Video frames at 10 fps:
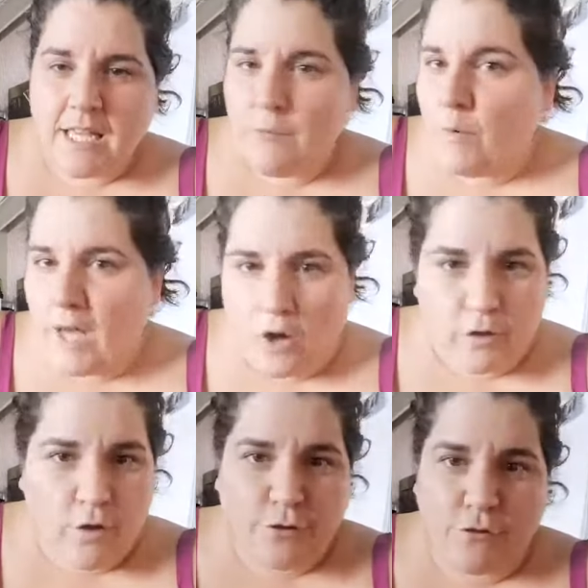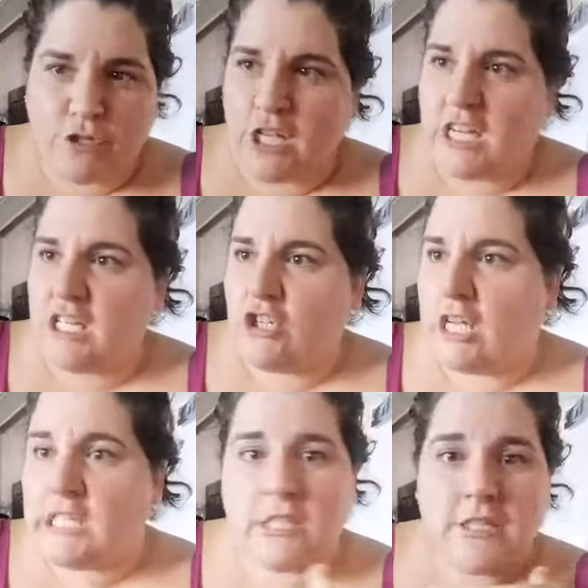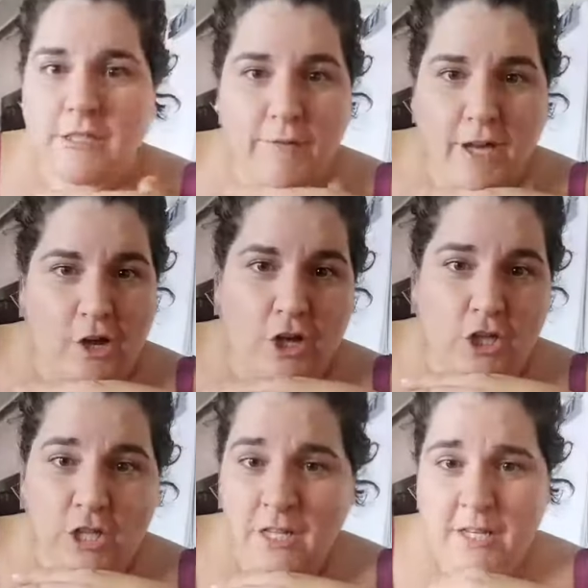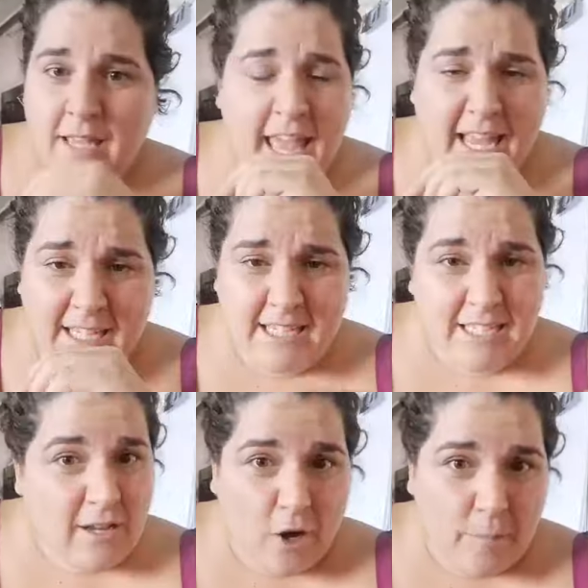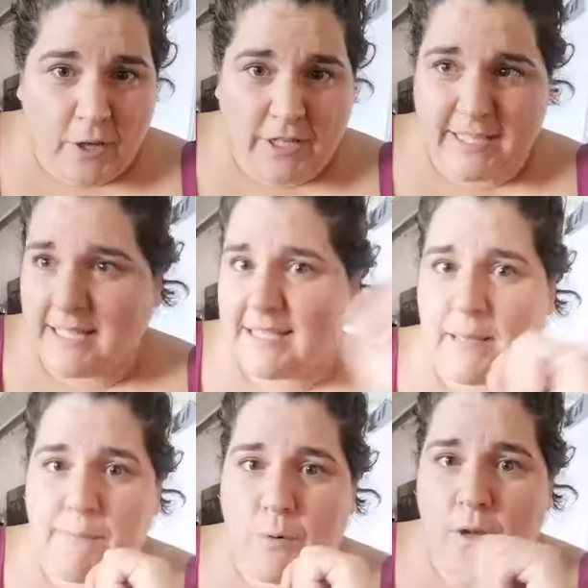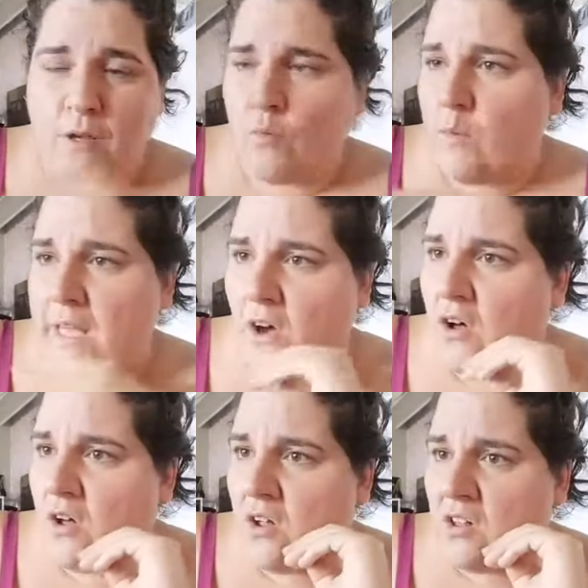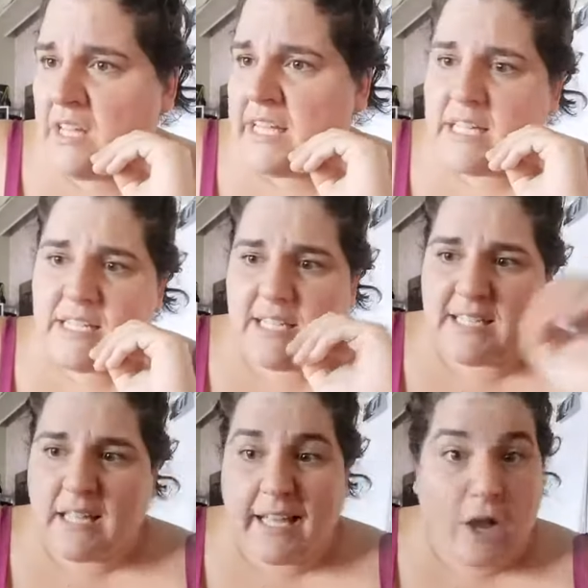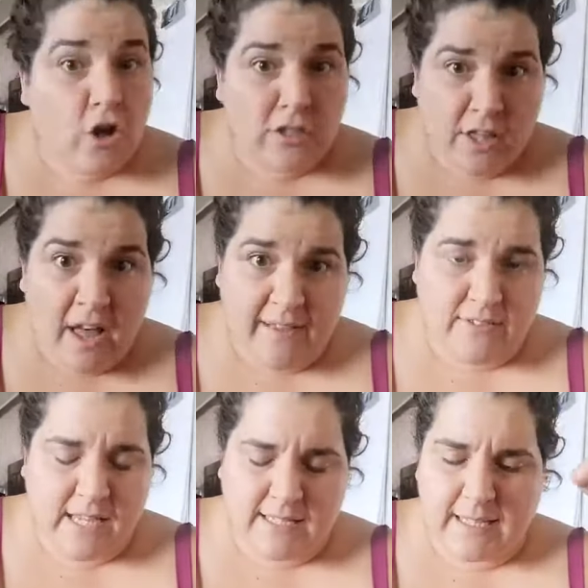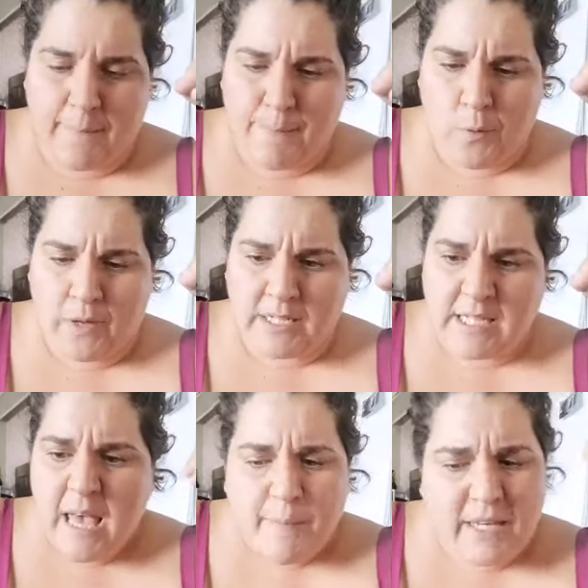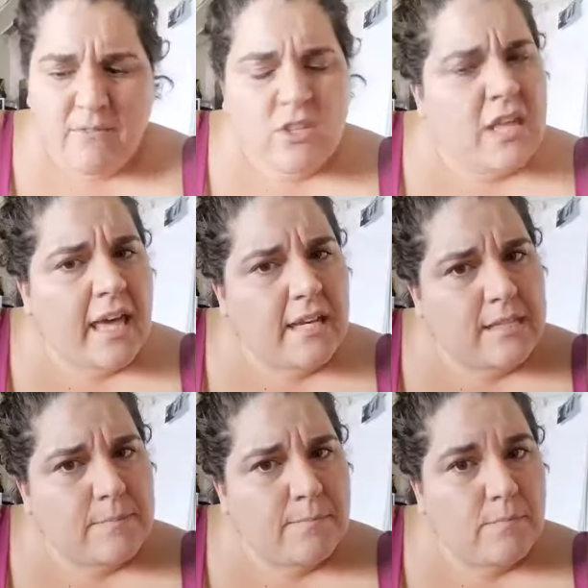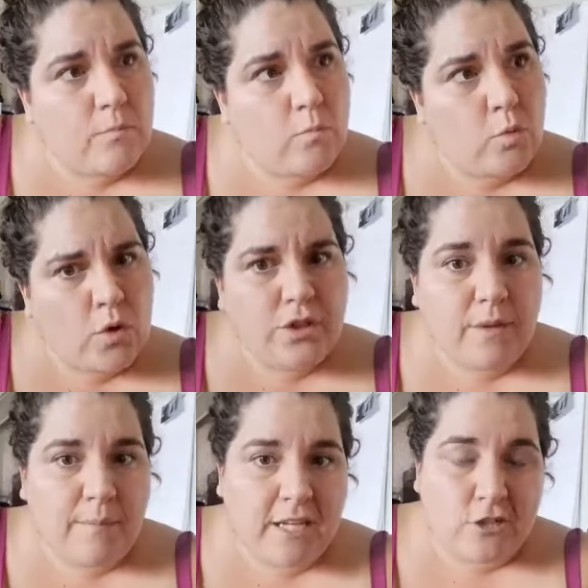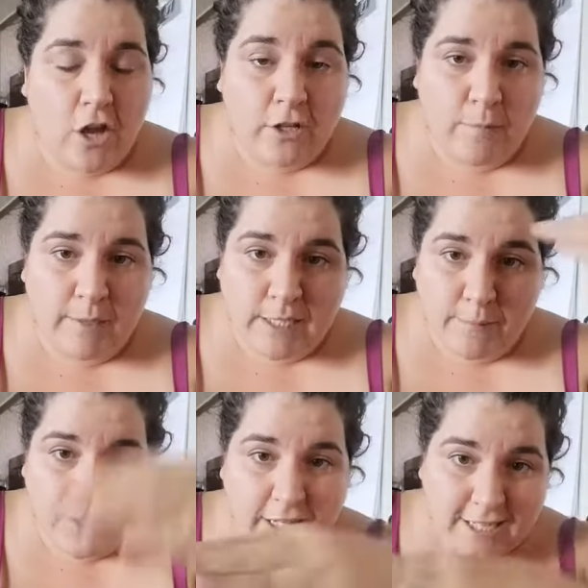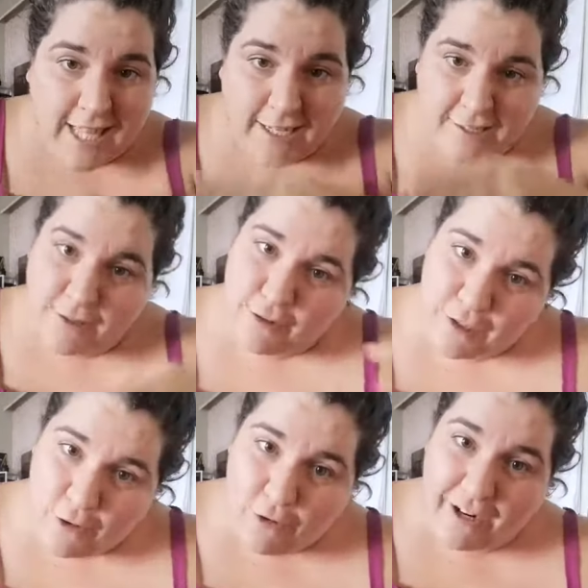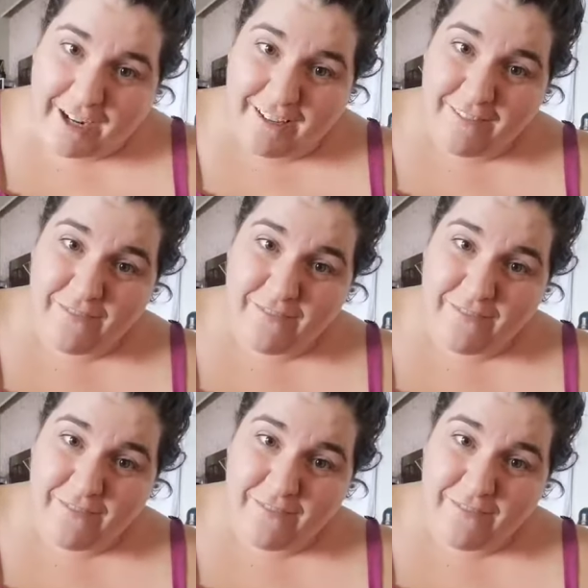We all go through shitty shit. We all hate our bodies at some point. We all dislike our lives at some point. But even that is worthy of being documented because that is your story.